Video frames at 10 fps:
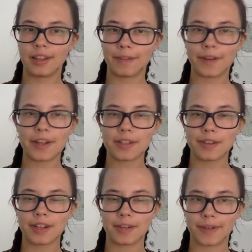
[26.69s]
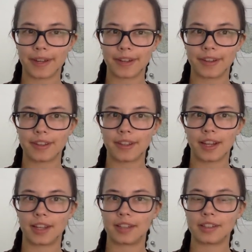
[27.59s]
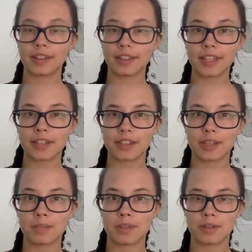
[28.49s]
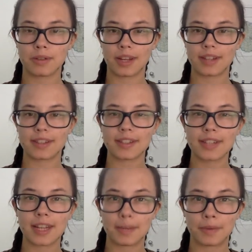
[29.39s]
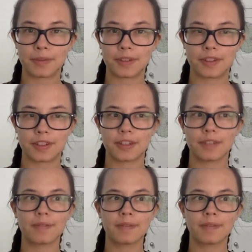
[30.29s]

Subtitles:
the fostering of health, and leadership to a sustainable future.